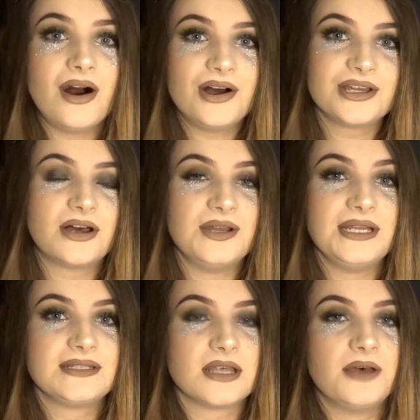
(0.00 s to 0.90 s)
Hi
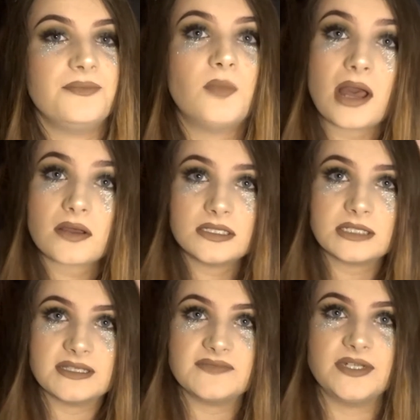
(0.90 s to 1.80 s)
guys, welcome to
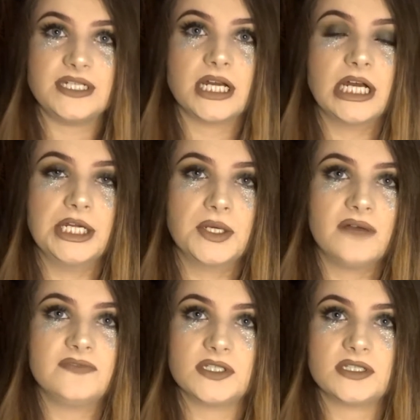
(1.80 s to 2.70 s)
this video.
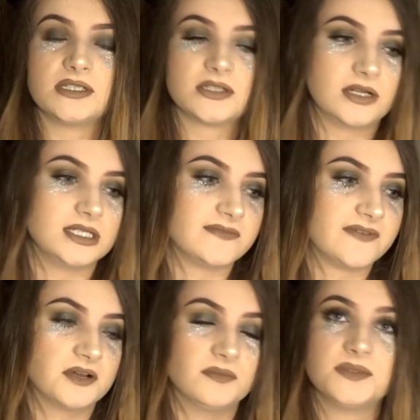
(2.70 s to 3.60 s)
I've just decided to
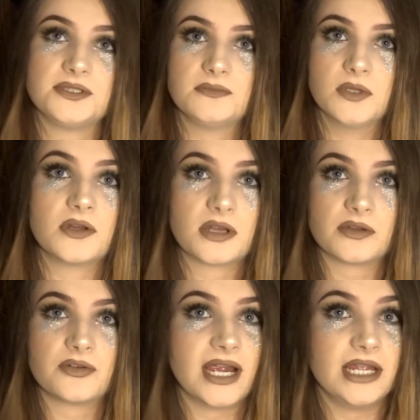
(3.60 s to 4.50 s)
film some look I
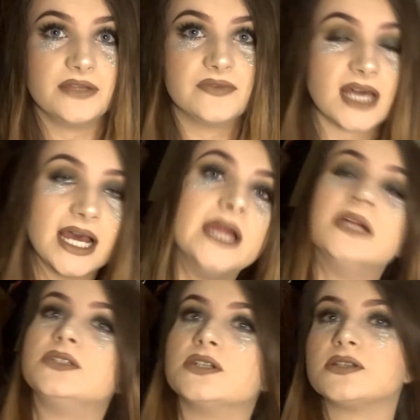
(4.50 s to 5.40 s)
created the other day,
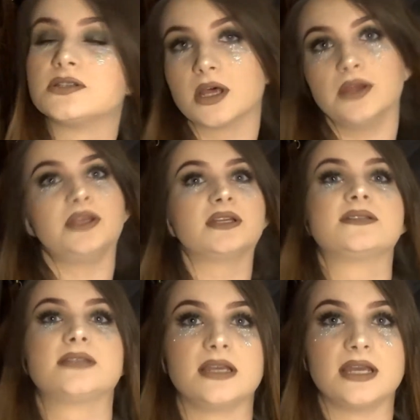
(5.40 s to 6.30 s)
and just so you could
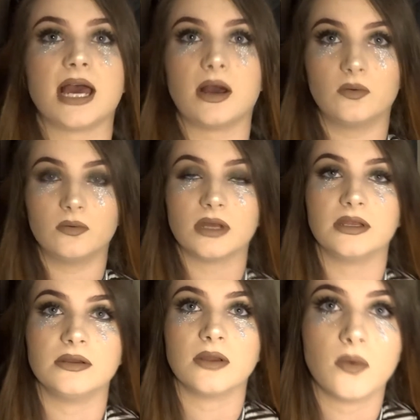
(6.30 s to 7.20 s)
see how
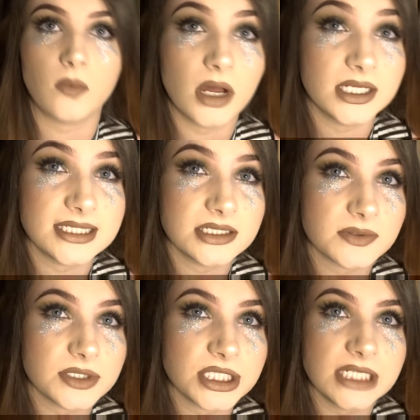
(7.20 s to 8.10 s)
and what I did
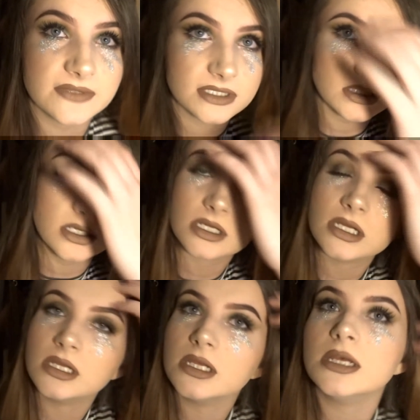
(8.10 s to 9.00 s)
to achieve this look.
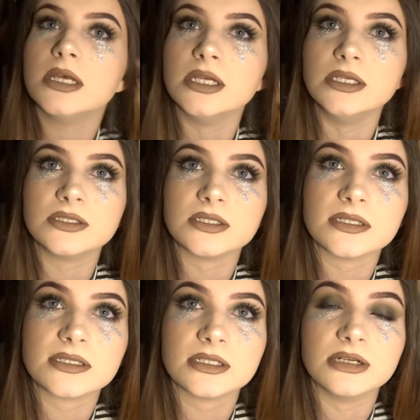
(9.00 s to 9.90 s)
It's
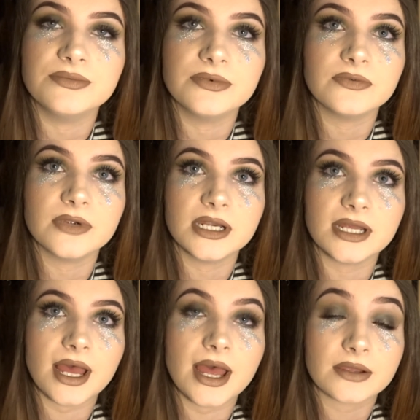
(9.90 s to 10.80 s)
just some
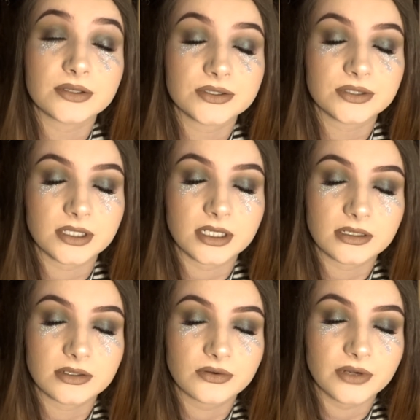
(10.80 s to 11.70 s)
really extra
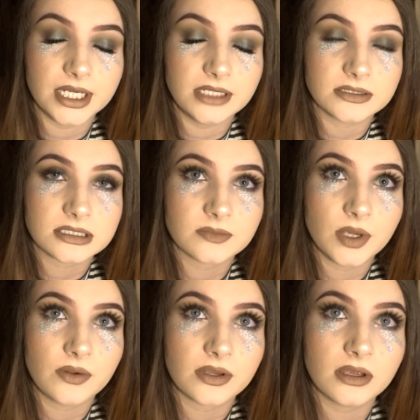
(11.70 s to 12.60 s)
green
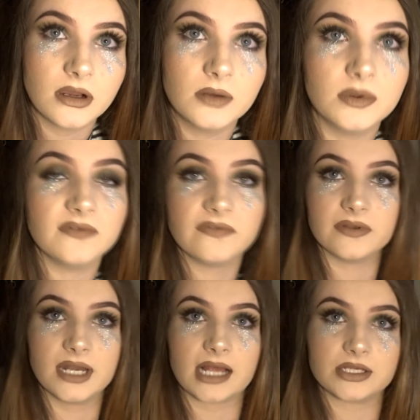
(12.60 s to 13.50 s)
smoky eye with
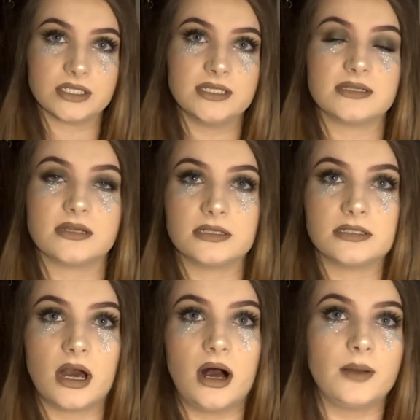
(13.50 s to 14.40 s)
lashes and a
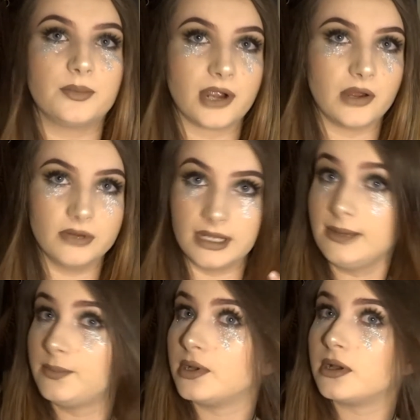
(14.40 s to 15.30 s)
dark brown
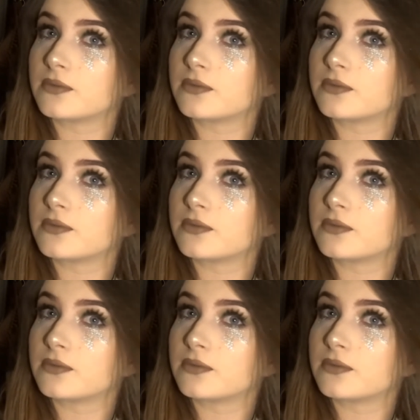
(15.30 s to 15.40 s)
lip.